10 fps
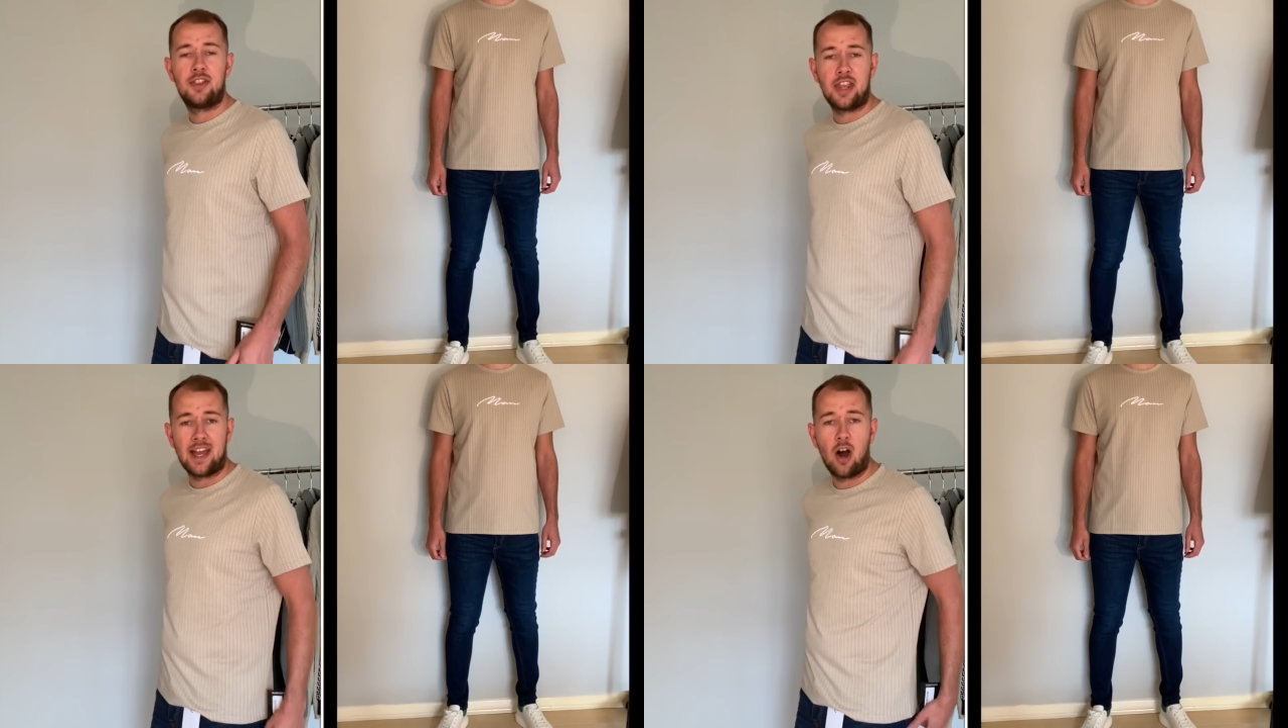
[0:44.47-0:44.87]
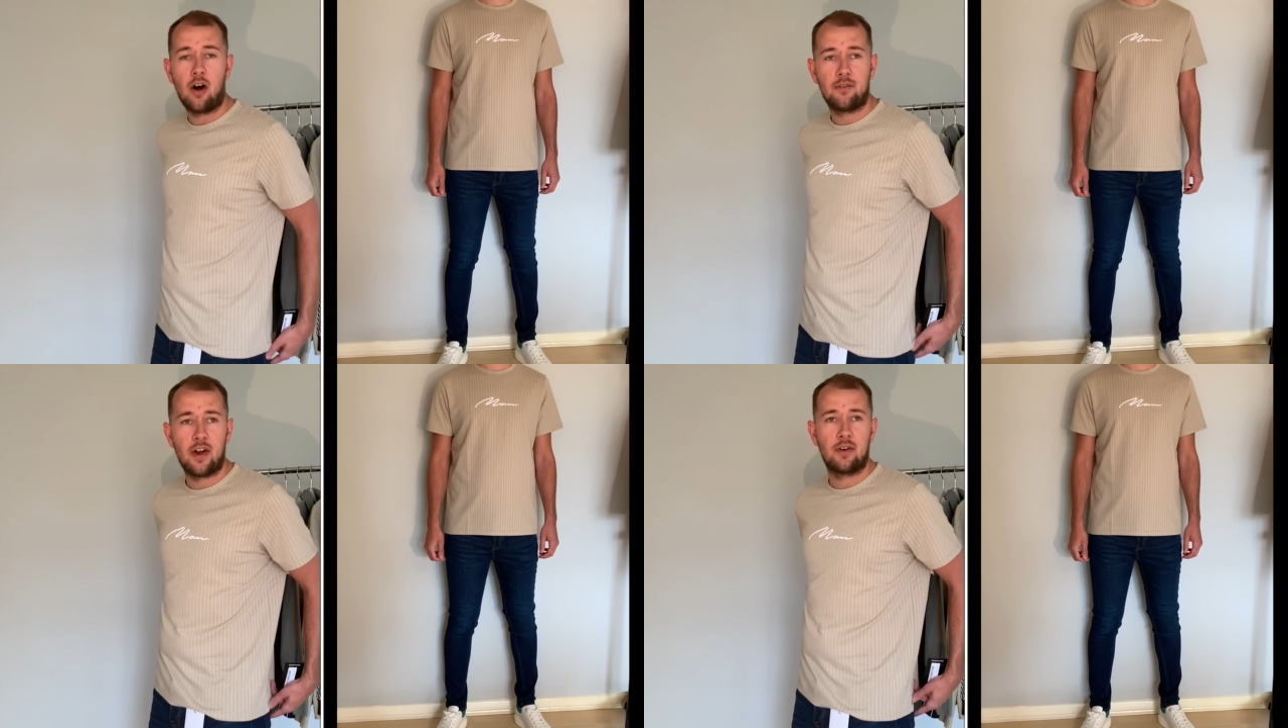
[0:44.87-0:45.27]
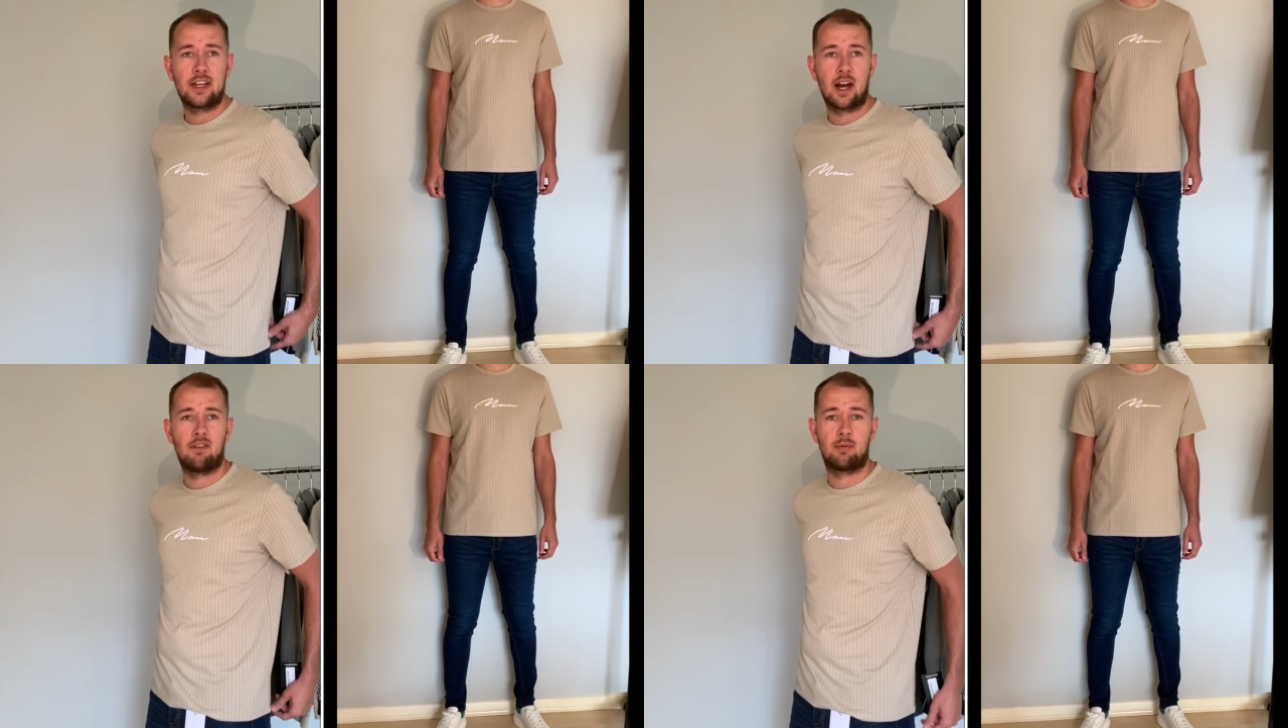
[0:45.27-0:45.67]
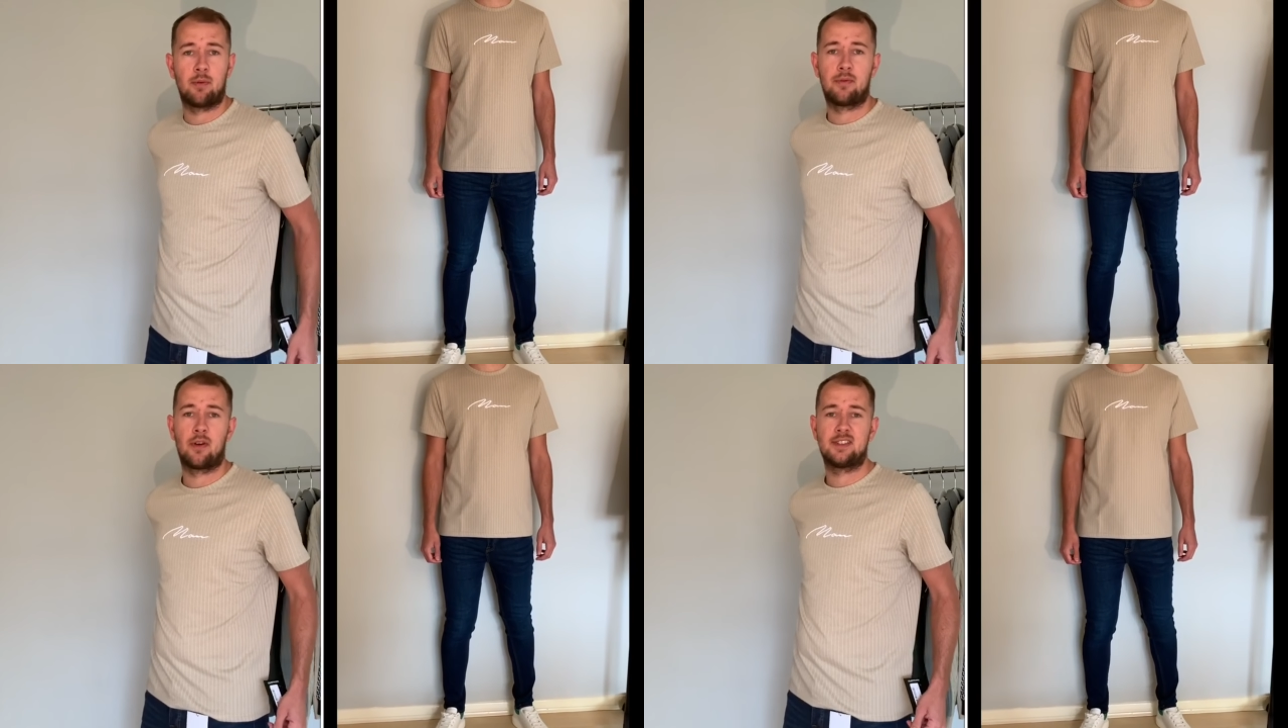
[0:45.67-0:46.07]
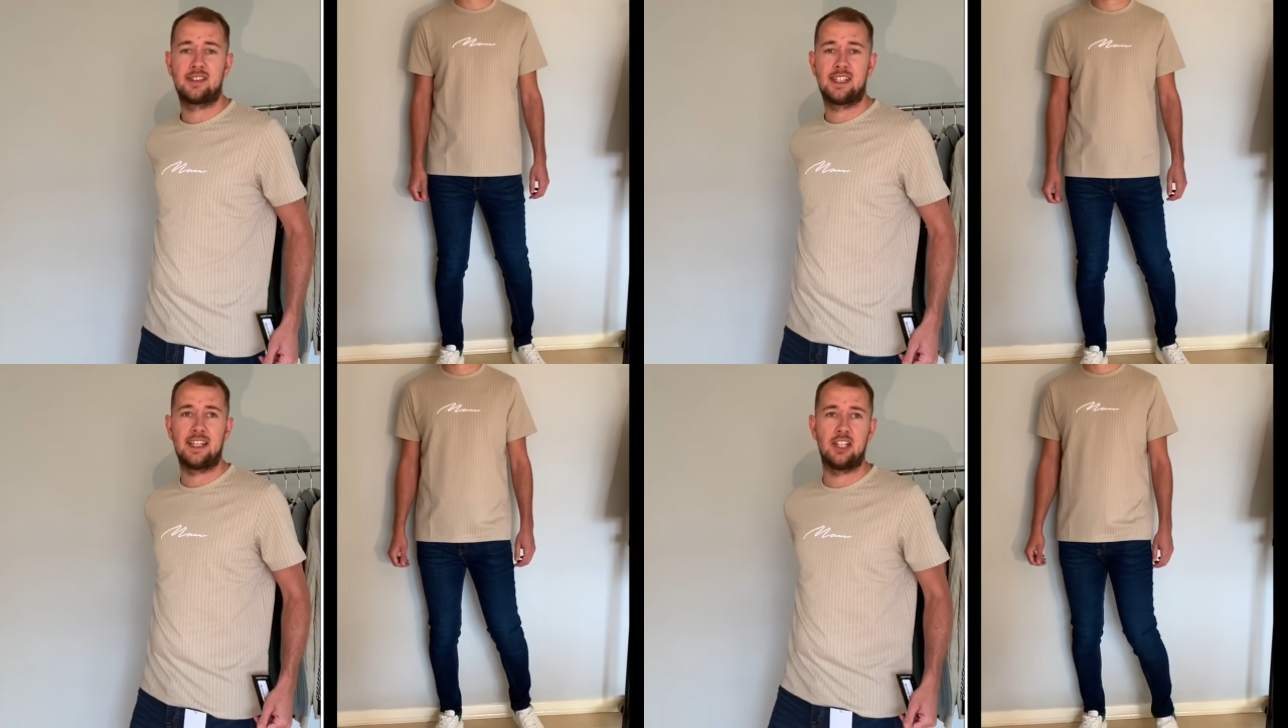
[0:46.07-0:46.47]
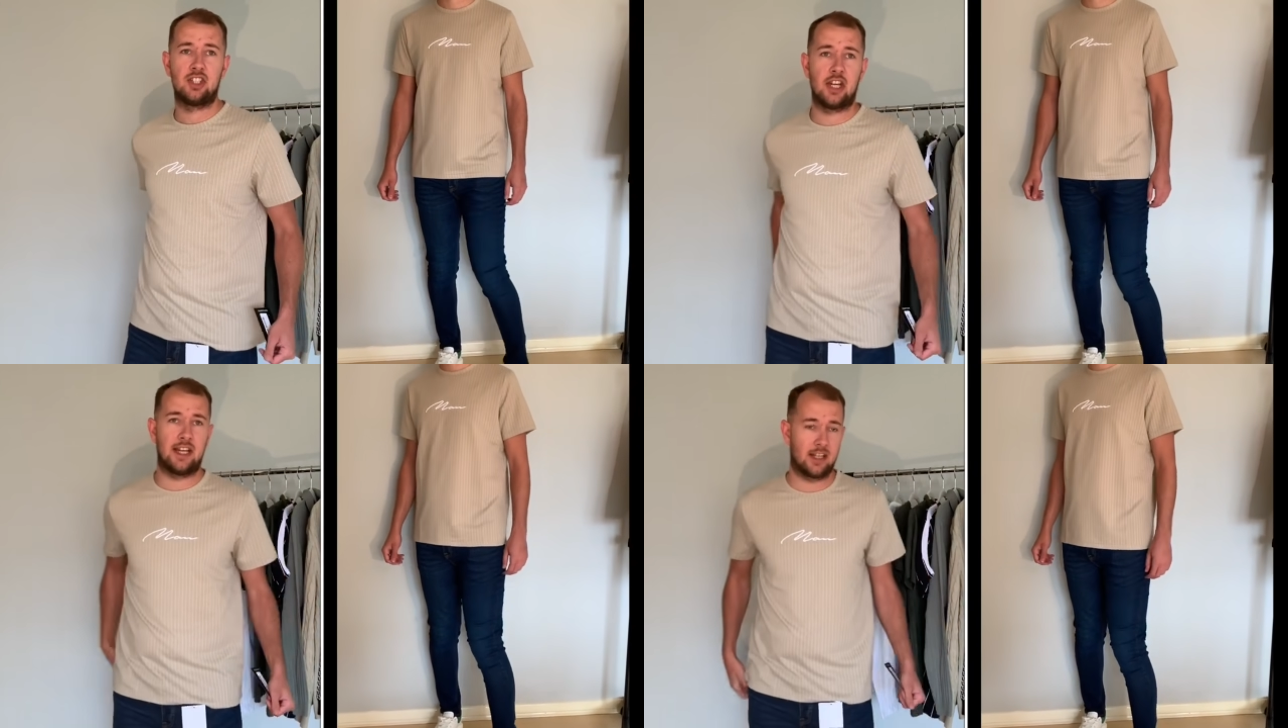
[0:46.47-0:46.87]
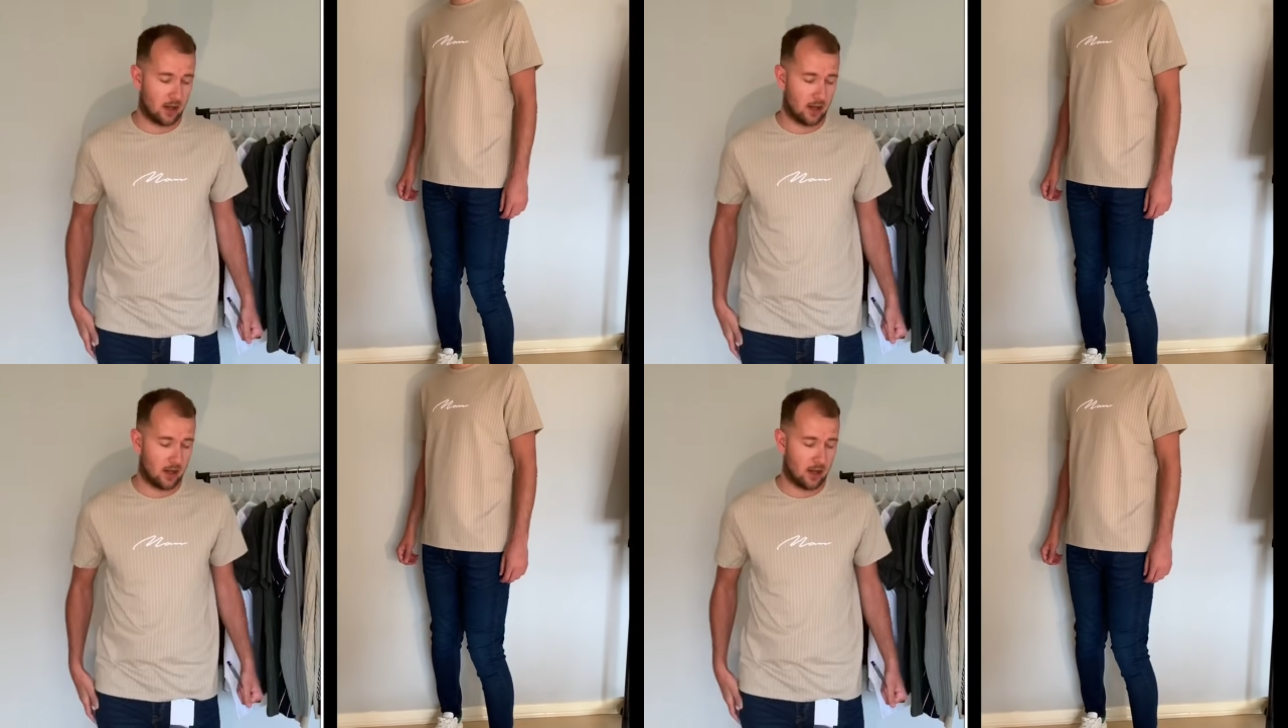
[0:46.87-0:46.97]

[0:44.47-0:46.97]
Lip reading: They are very comfortable for a skinny jean.